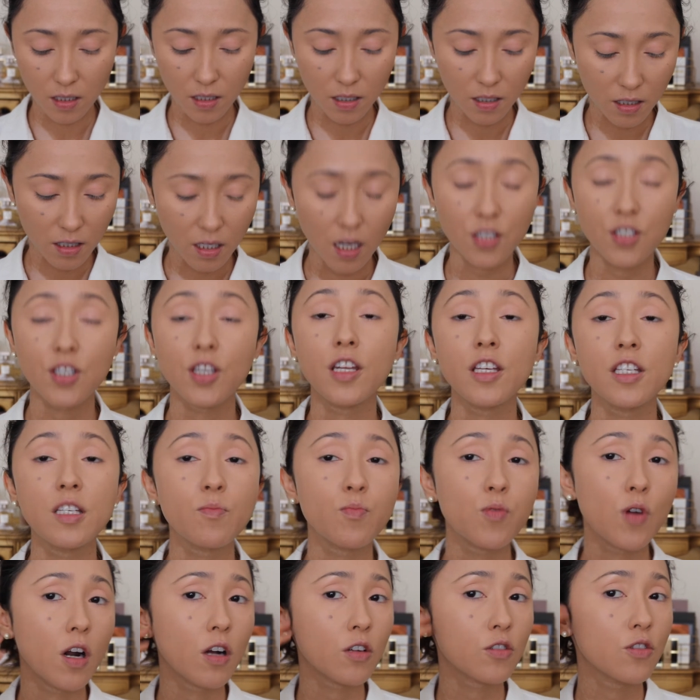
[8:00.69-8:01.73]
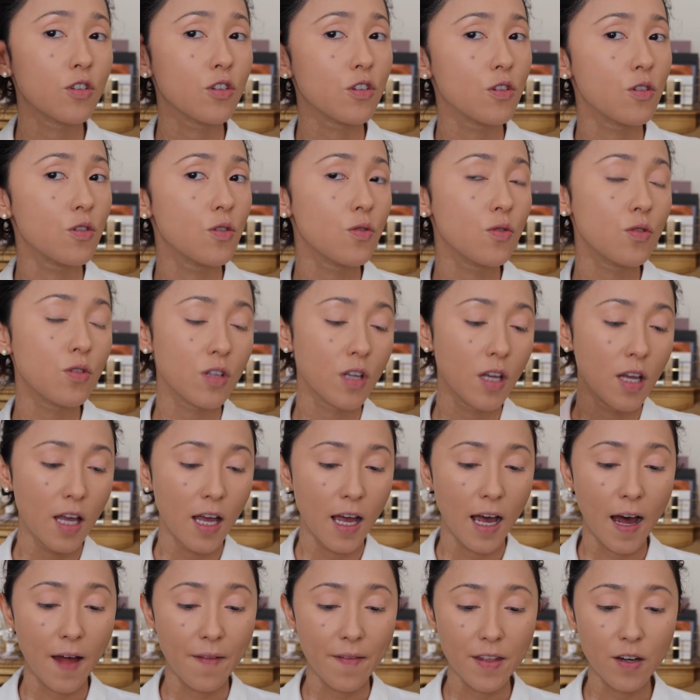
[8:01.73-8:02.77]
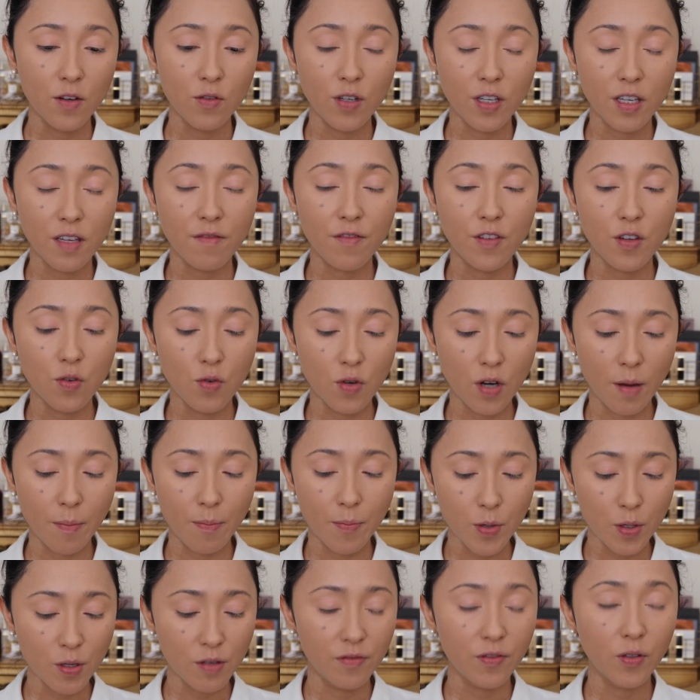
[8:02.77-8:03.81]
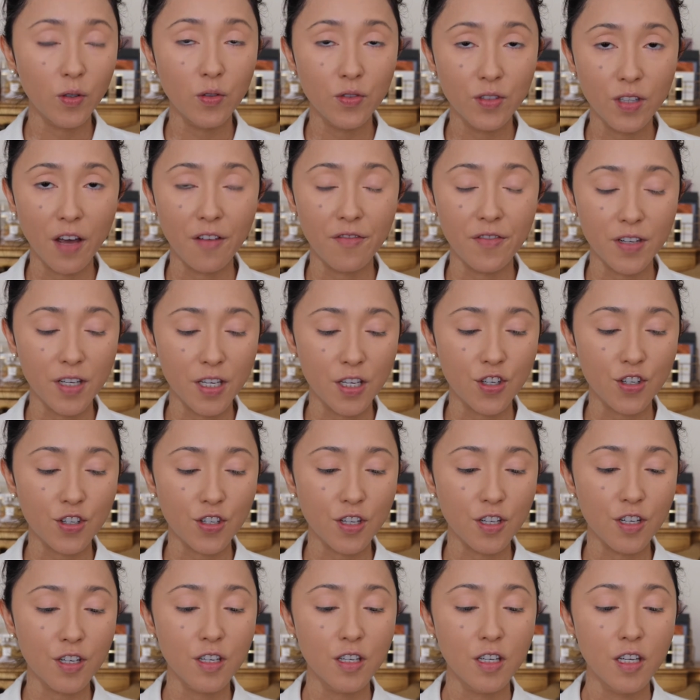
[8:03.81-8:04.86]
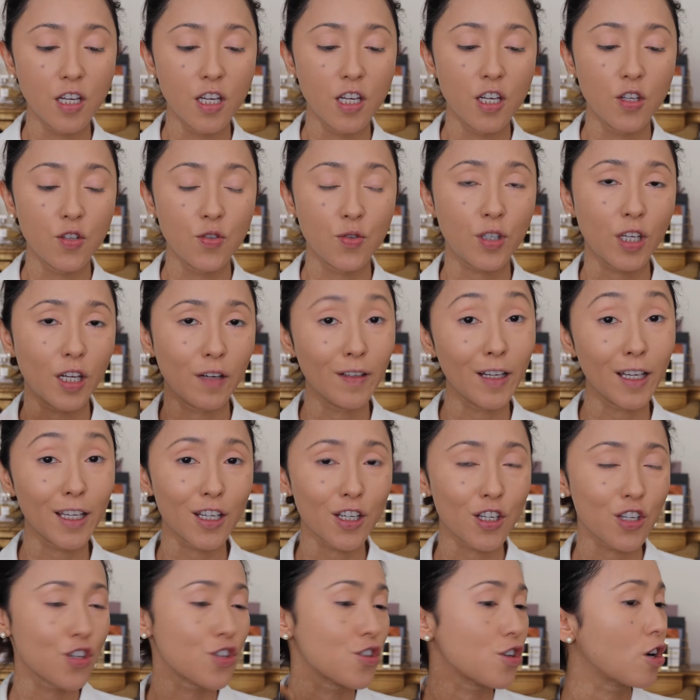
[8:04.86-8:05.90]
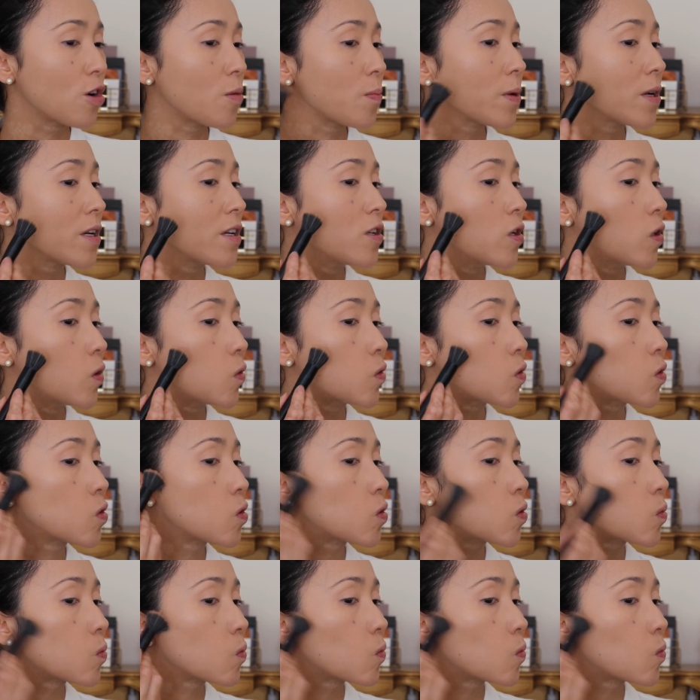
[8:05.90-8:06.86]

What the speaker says: such an easy product to use, and it'll give you a beautiful definition to kind of like sharpen those